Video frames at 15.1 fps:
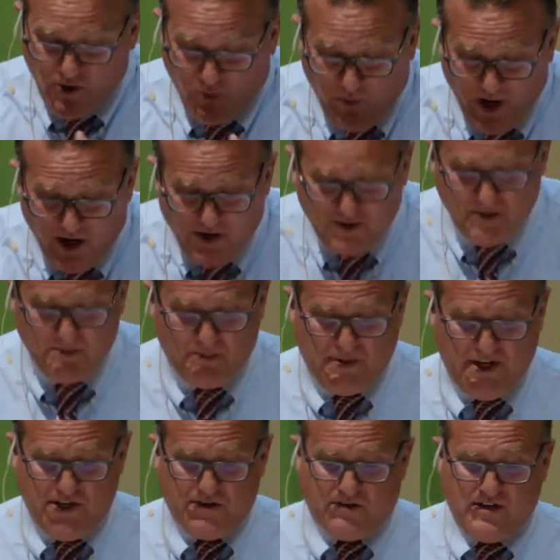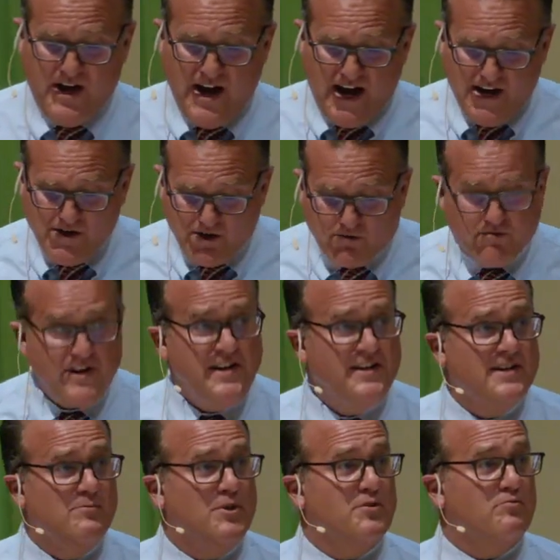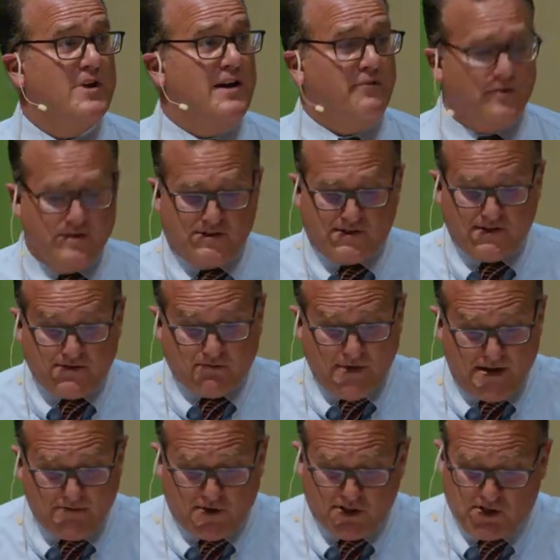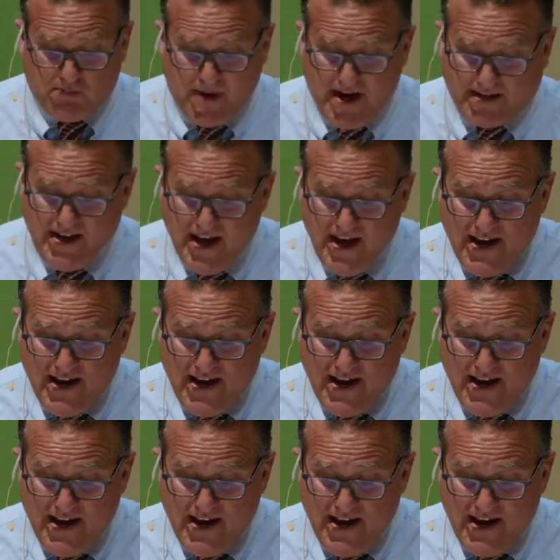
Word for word: welcome Peter and greet him with reverence and respect,